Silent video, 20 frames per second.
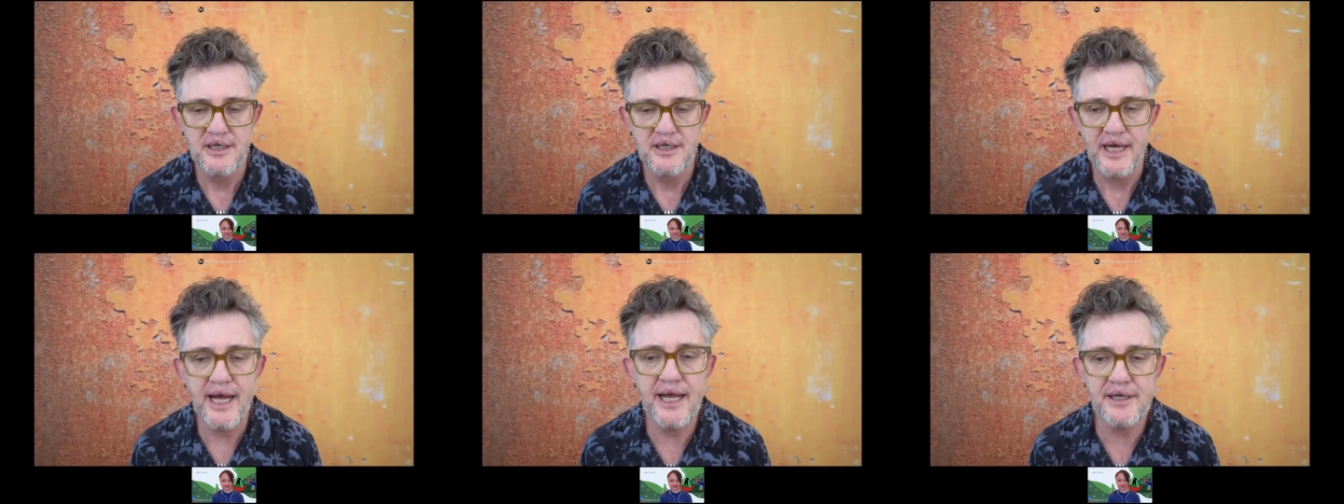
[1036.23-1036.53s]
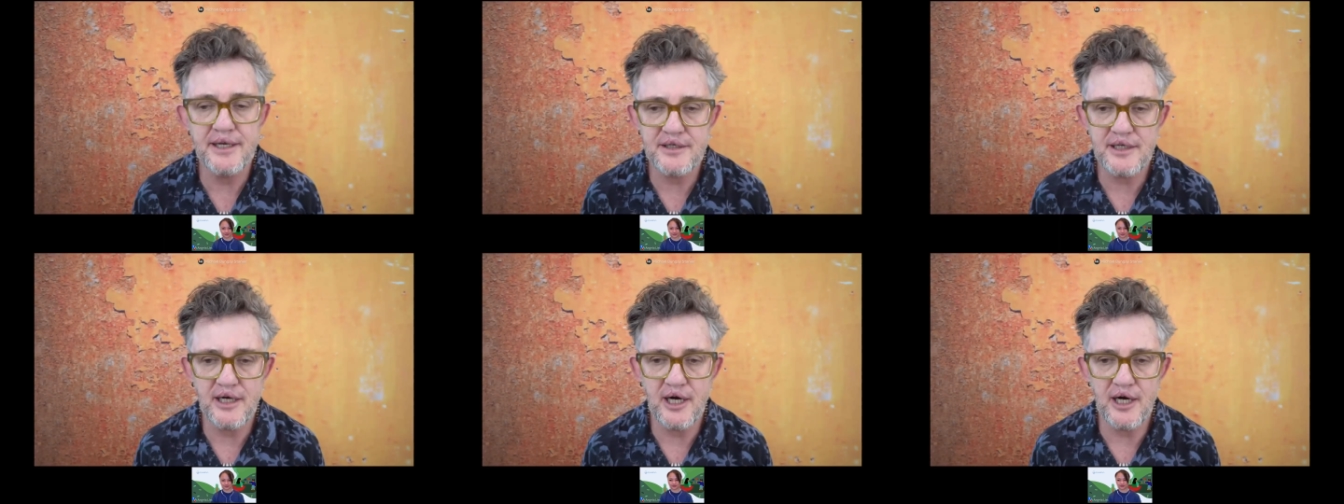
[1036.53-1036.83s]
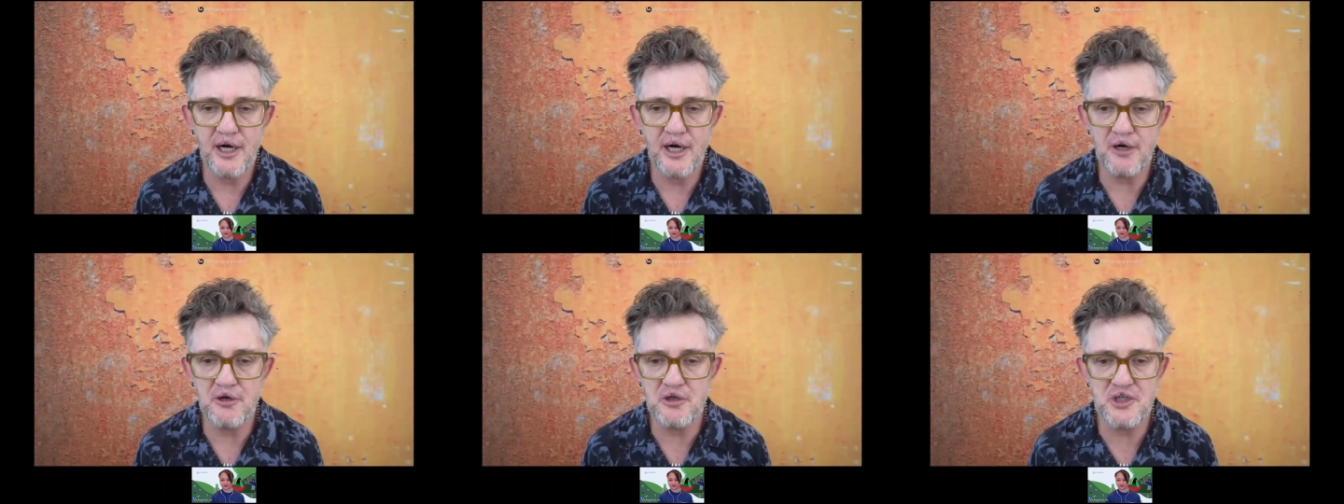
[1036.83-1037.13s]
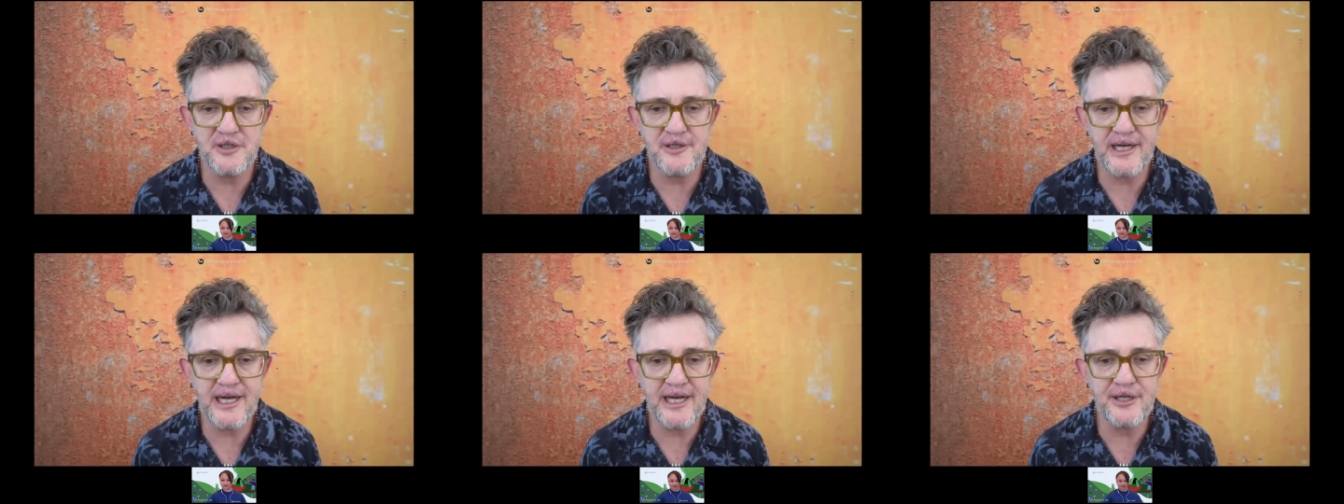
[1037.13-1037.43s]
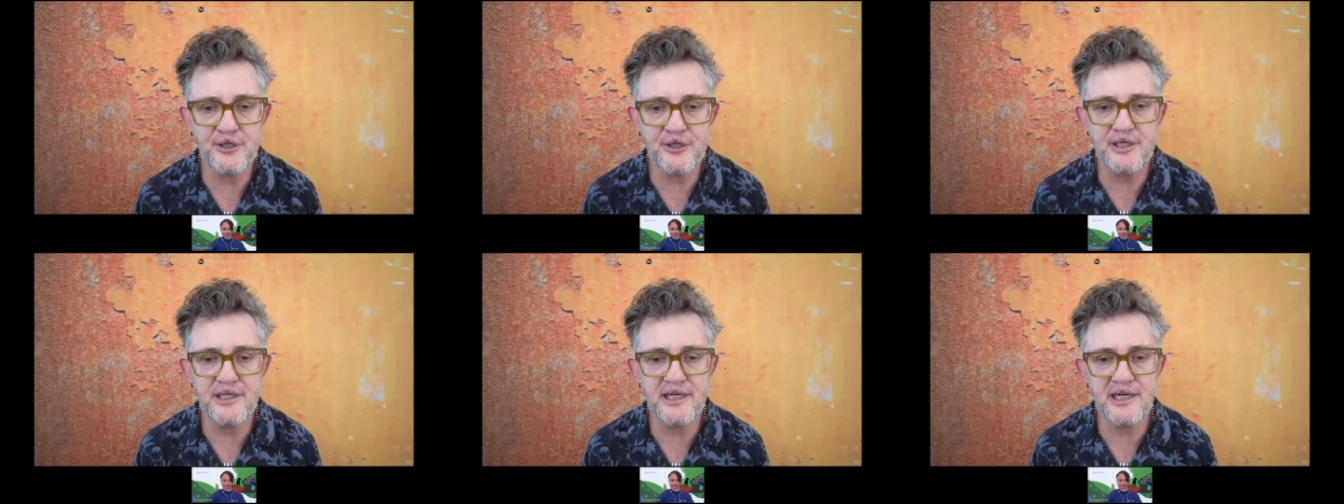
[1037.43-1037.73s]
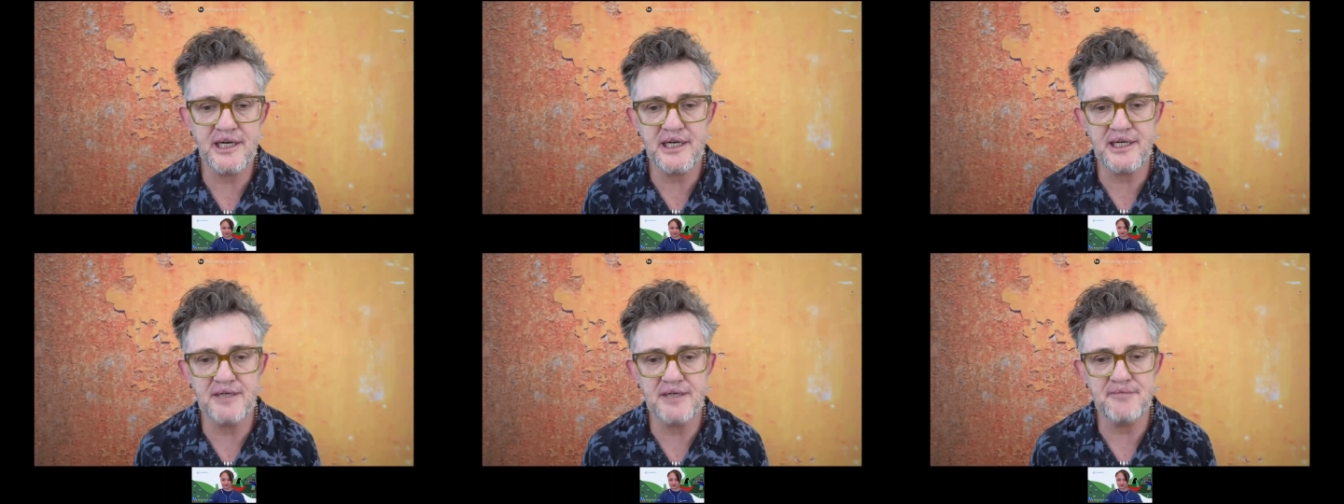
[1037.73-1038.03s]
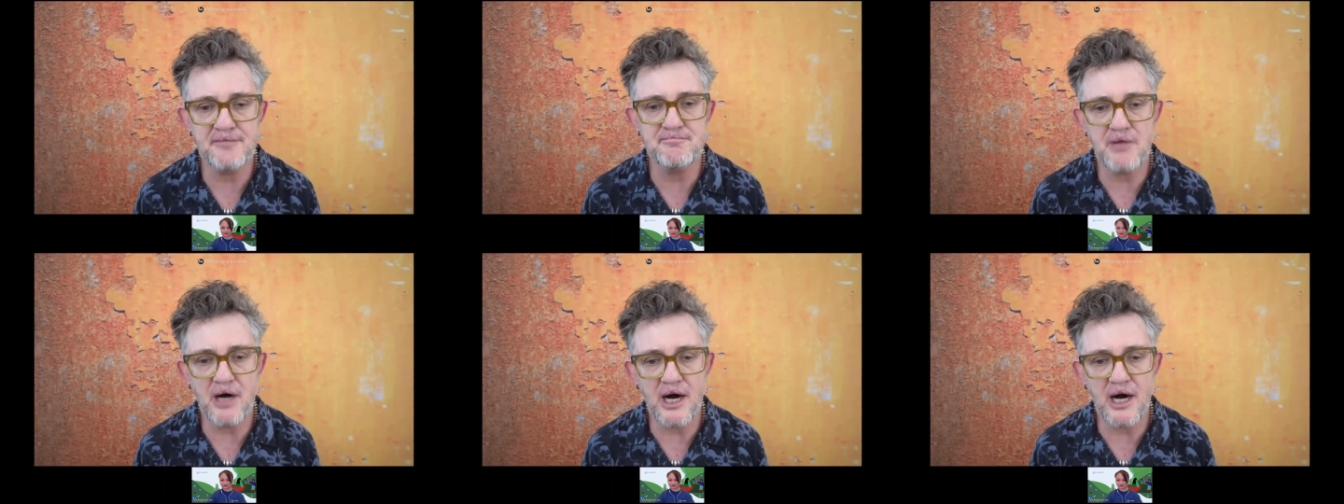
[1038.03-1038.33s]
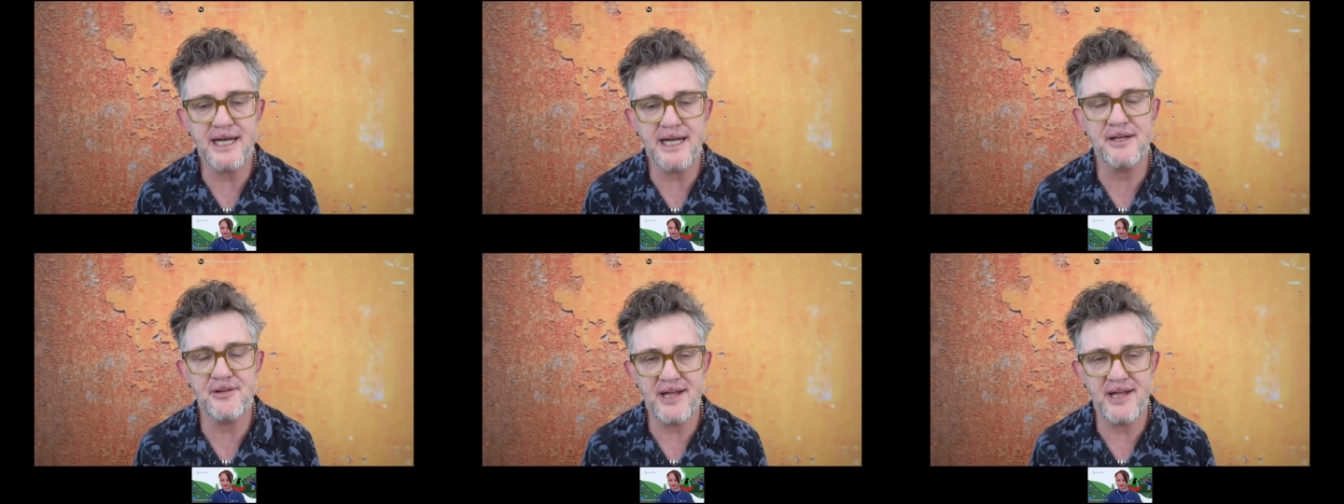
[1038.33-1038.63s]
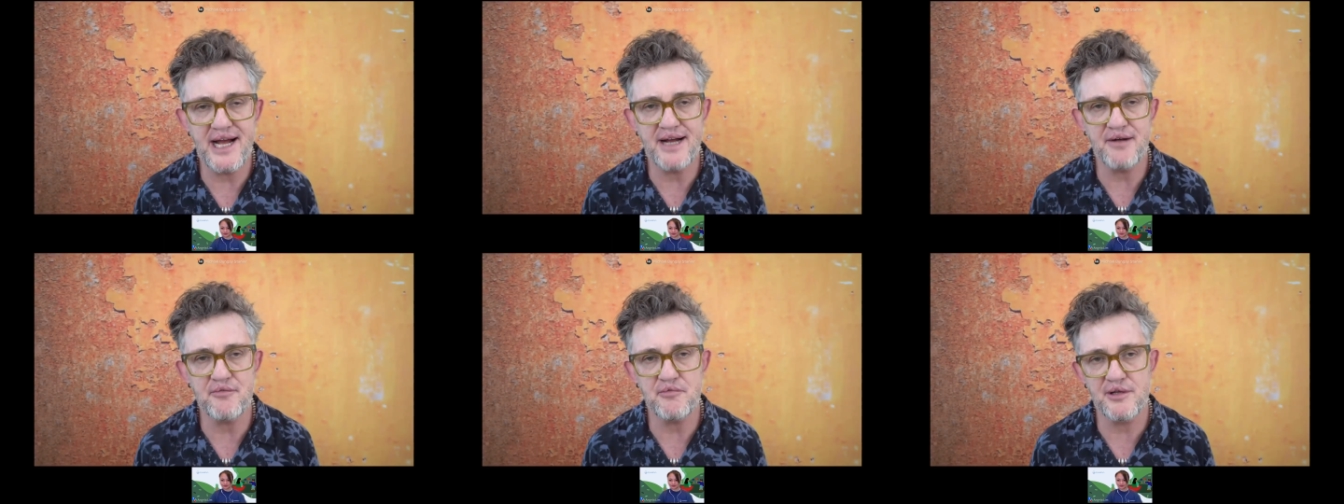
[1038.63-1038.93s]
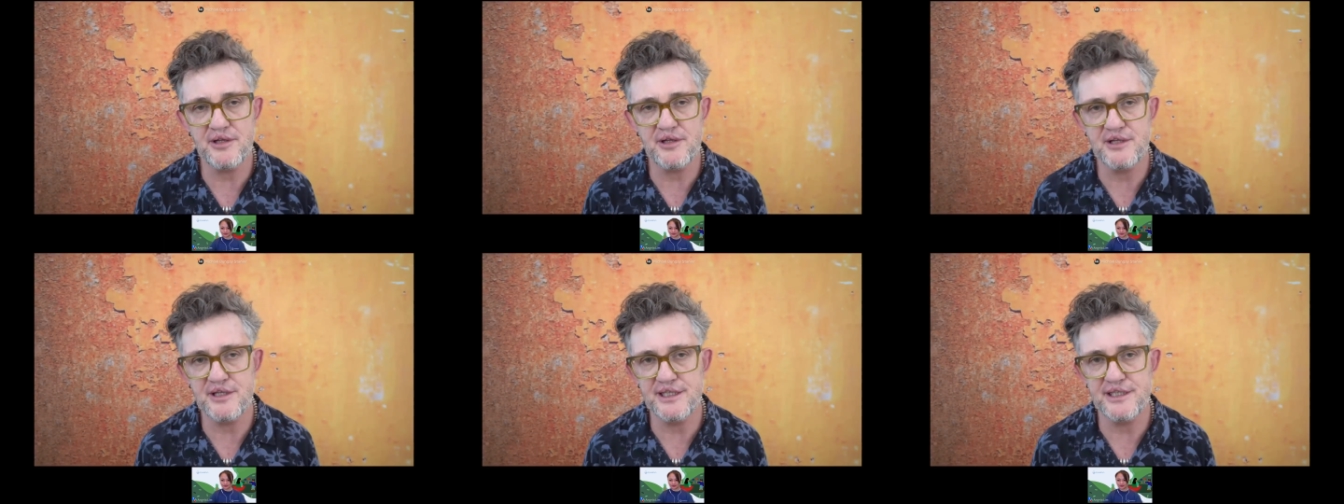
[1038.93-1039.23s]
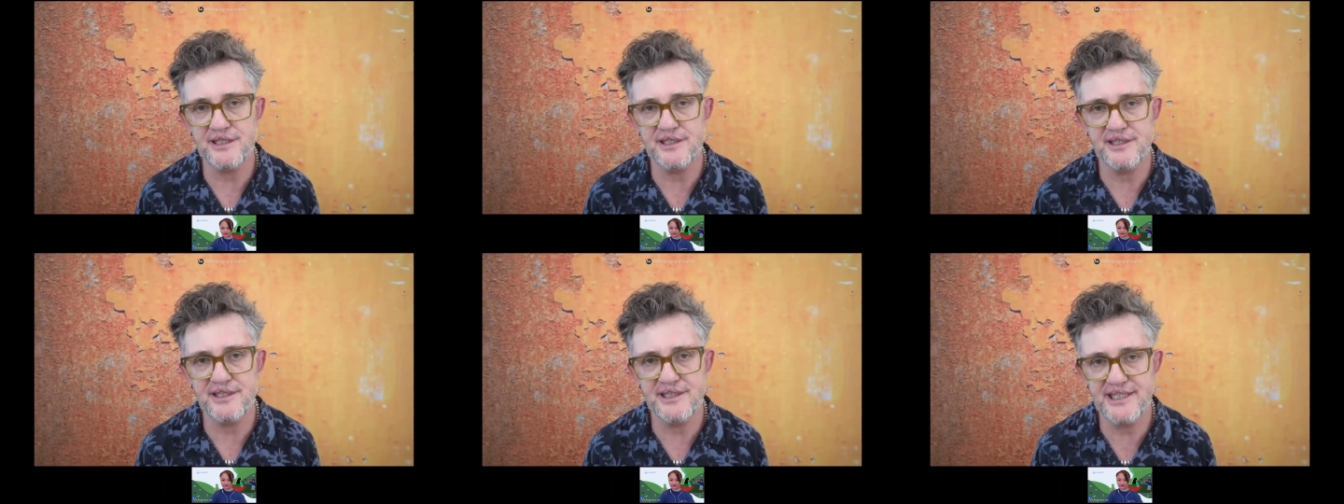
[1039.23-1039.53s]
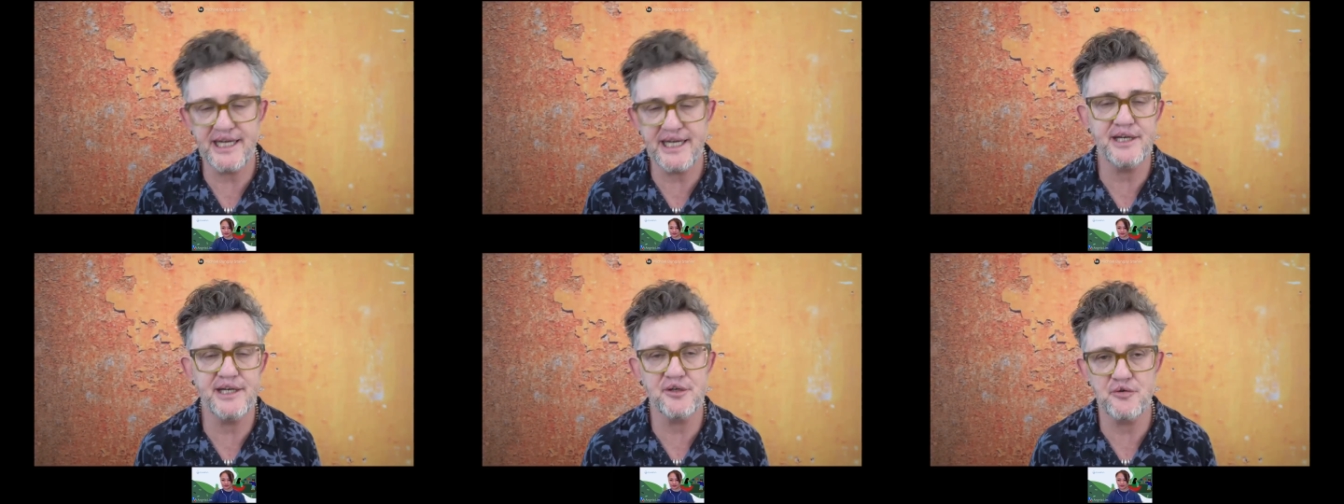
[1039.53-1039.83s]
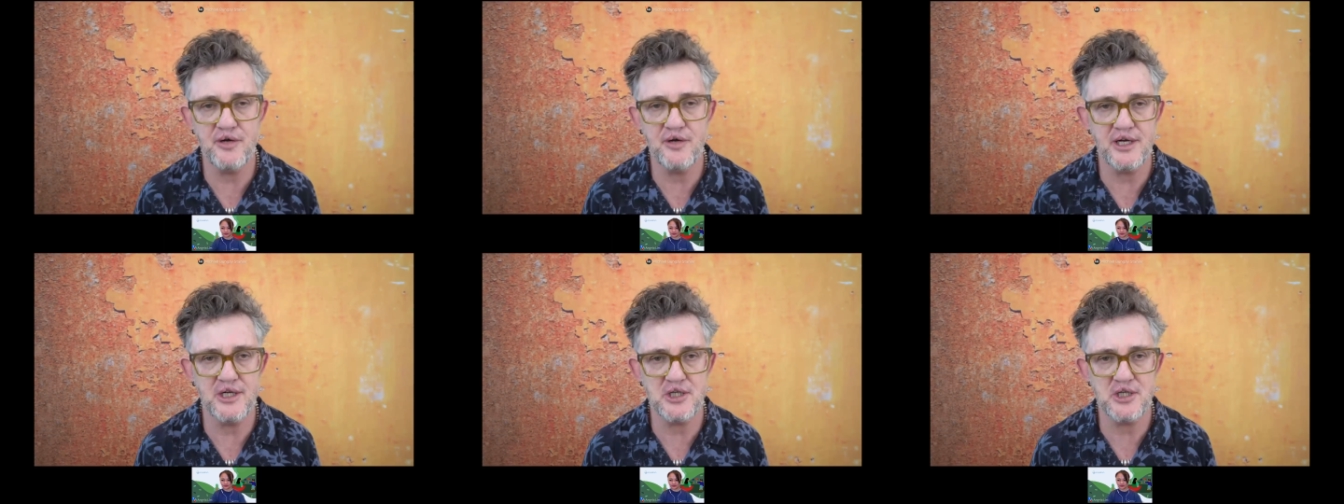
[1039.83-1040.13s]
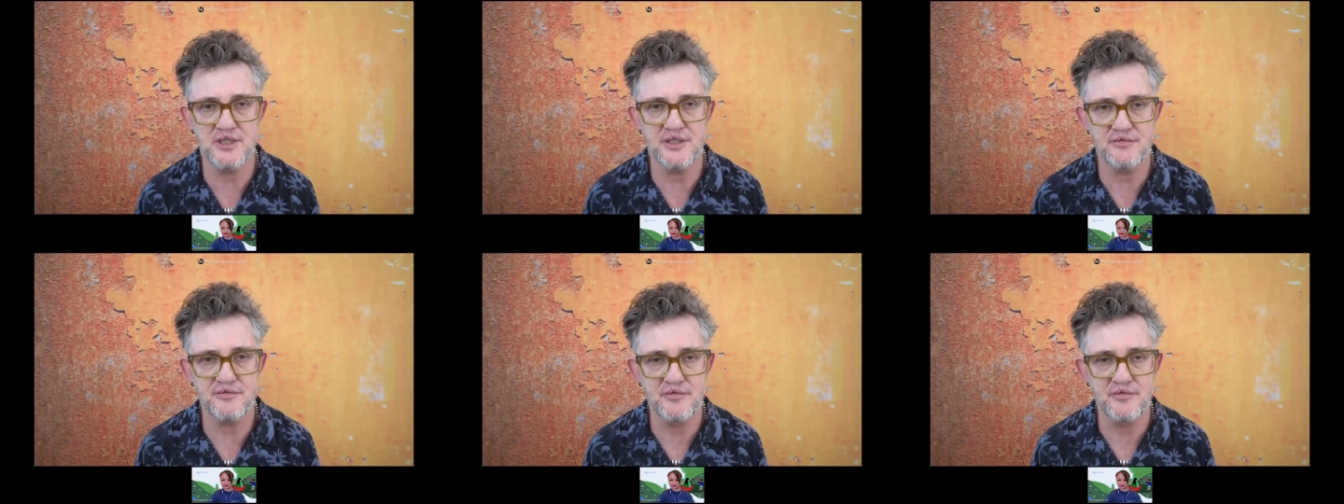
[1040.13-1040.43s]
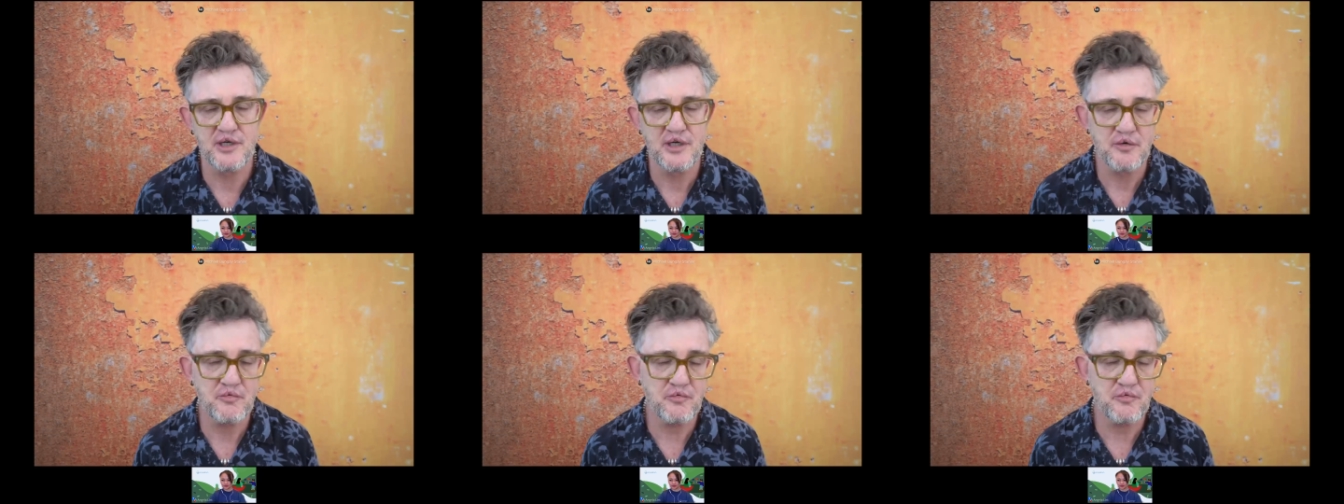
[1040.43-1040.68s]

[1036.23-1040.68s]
And I'll show you how you can combine that with the second question,